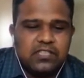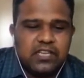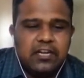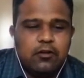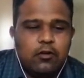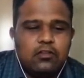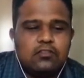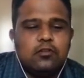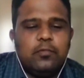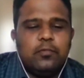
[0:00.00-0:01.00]
it also
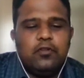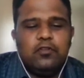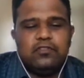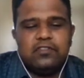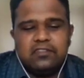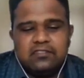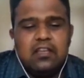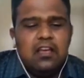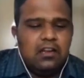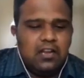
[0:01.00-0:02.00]
produces
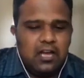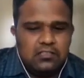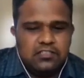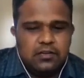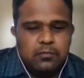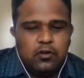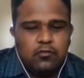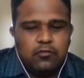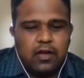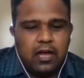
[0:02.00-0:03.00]
large number of
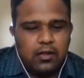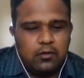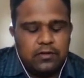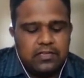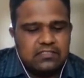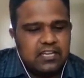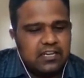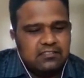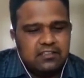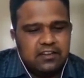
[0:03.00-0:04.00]
ROS, that
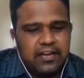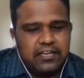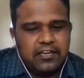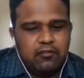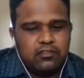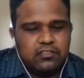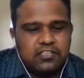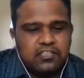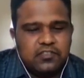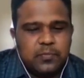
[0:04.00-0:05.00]
is the reactive
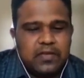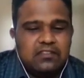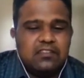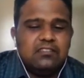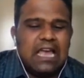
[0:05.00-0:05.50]
oxygen species,